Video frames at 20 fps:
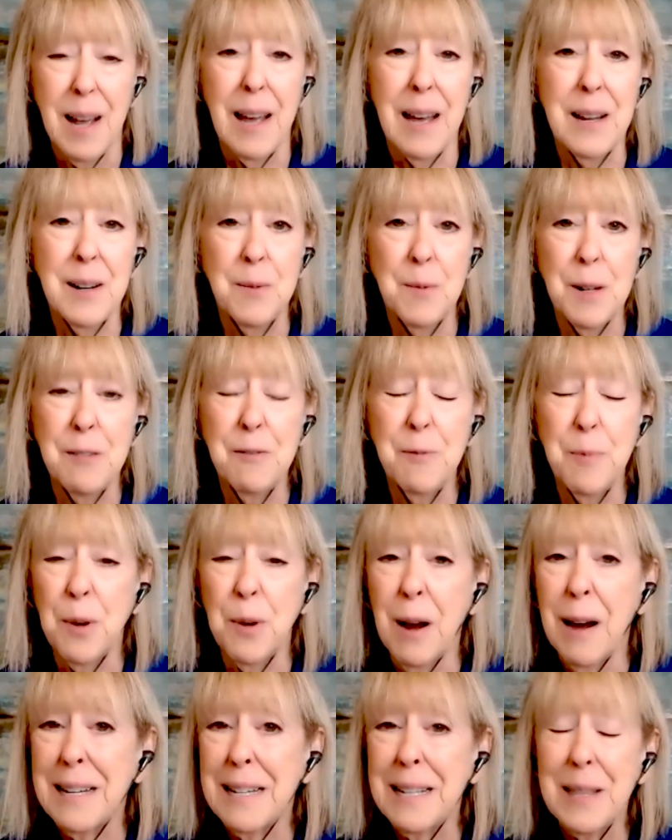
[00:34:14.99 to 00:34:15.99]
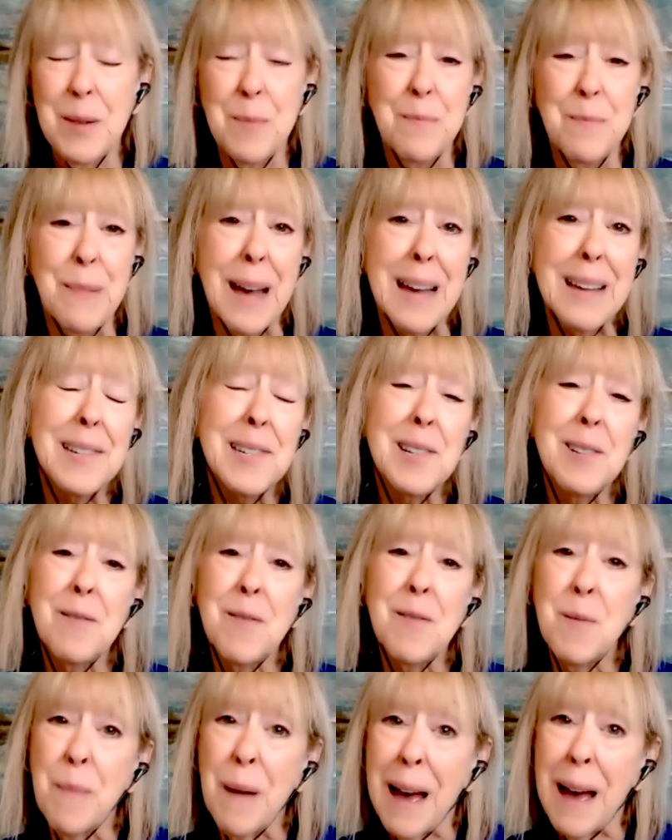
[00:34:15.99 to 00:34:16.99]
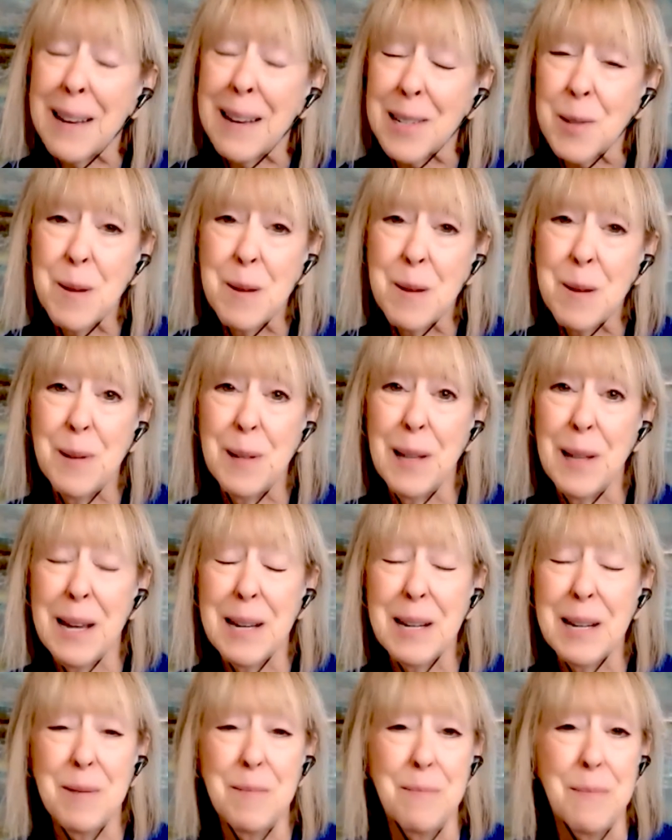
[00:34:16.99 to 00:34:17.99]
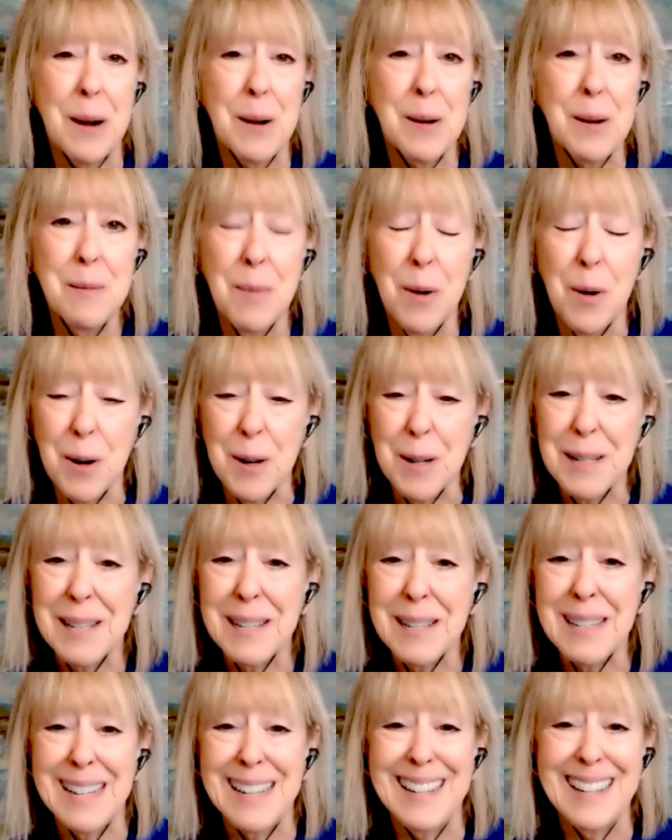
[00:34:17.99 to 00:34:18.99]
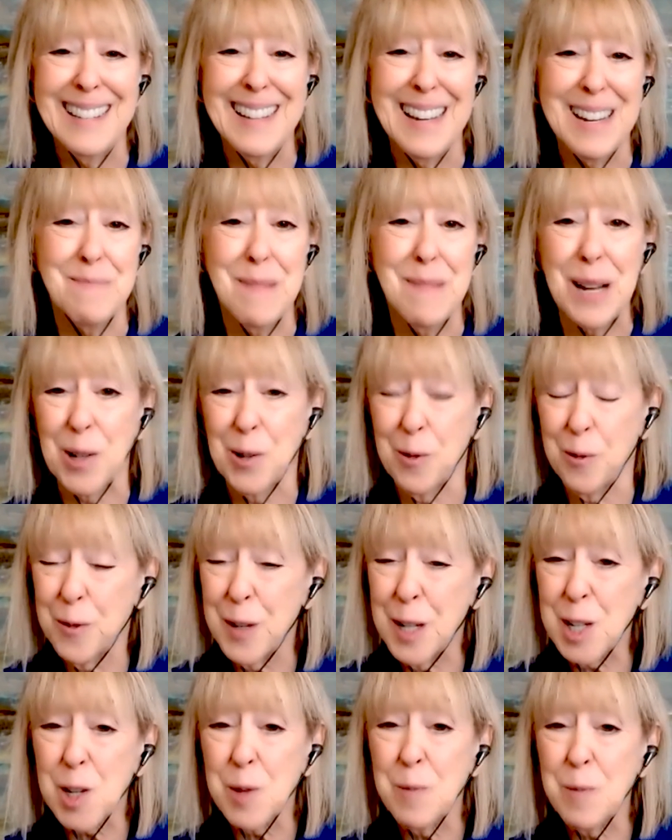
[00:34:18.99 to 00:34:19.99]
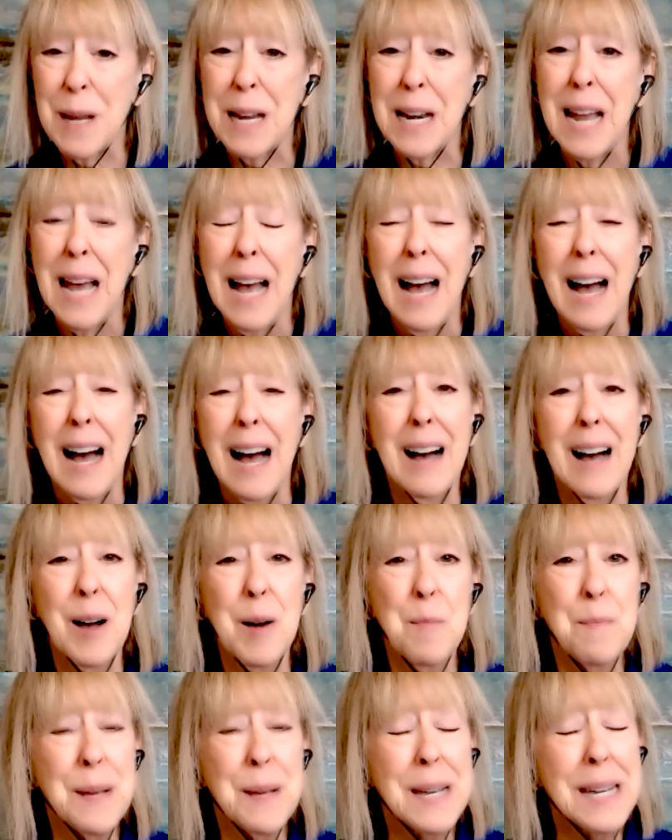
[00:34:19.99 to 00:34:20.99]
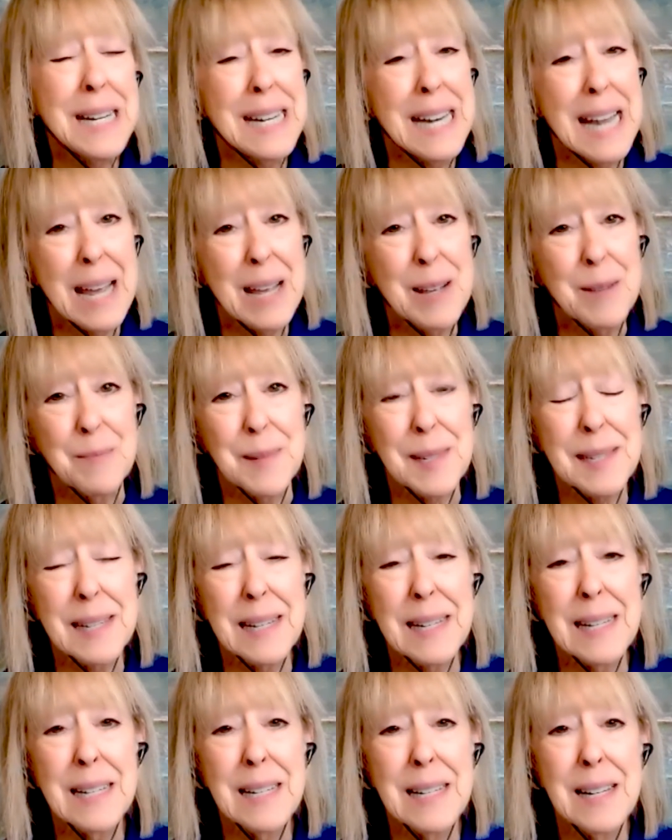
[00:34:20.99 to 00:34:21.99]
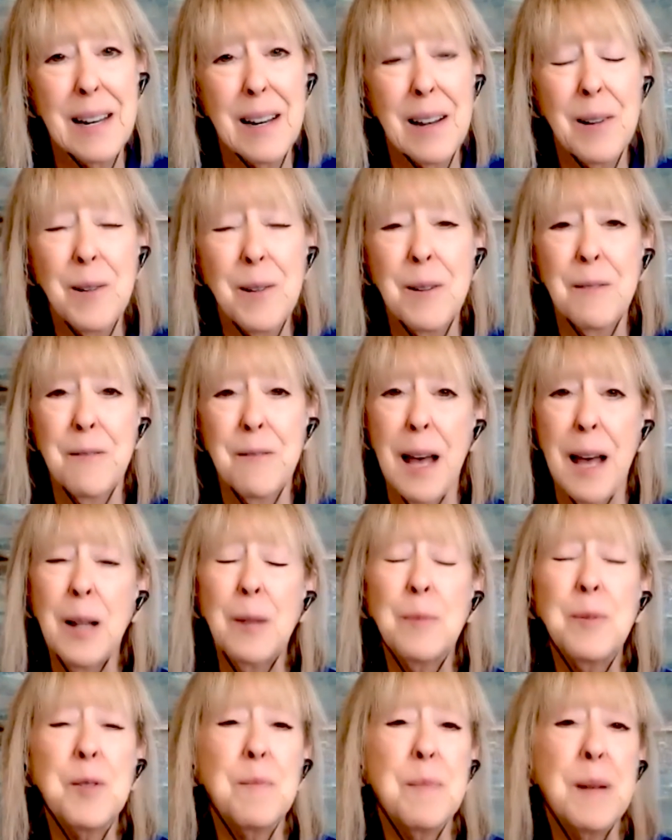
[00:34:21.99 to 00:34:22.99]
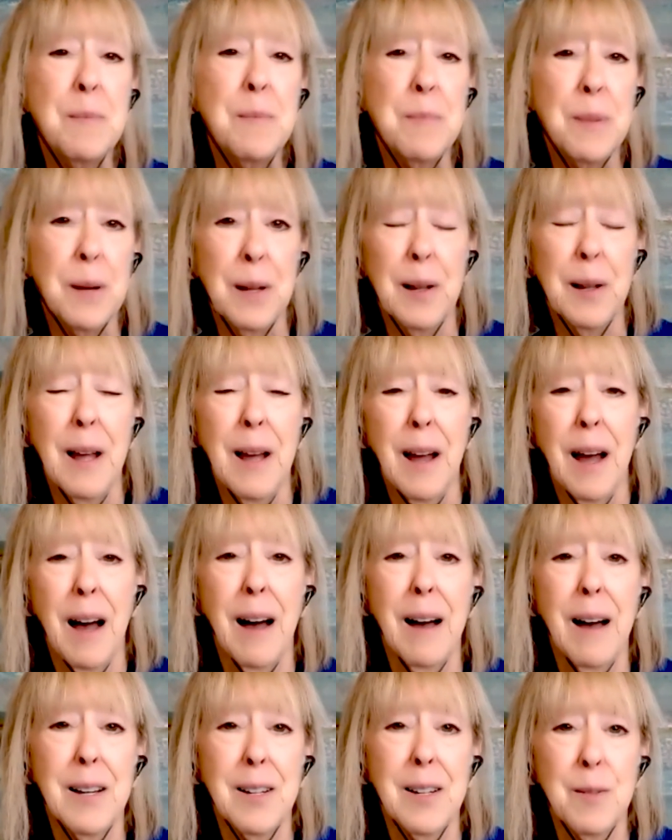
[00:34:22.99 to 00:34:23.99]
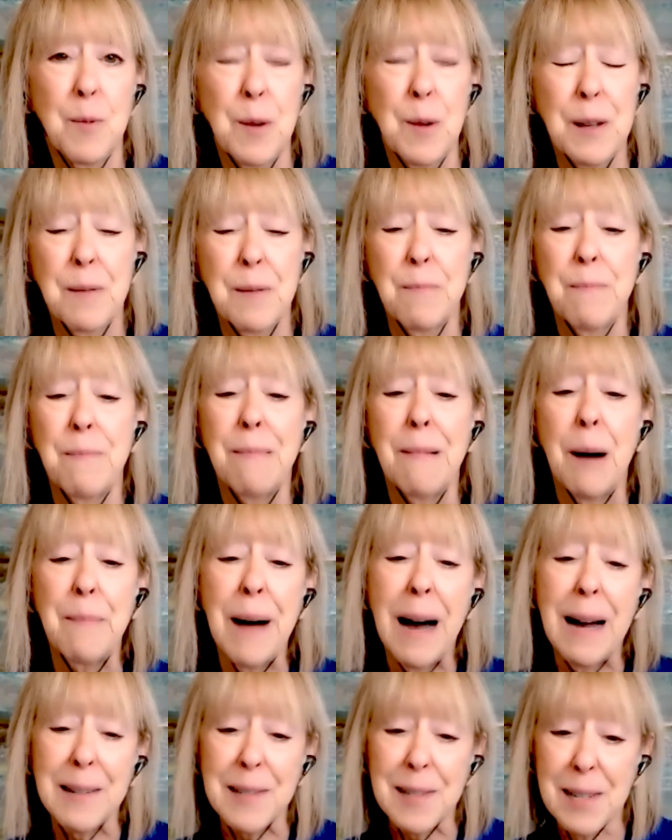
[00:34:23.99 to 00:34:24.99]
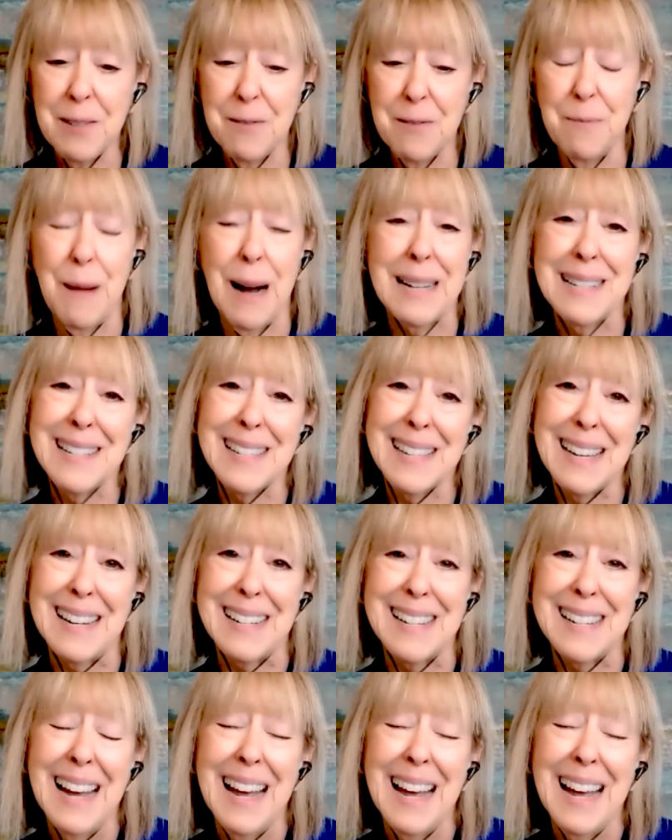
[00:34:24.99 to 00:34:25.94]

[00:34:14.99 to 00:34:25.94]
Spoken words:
And we've brought in the best of the best, people like Mary Morrissey, like Michael Fishman, big names who have helped people with a positive mindset.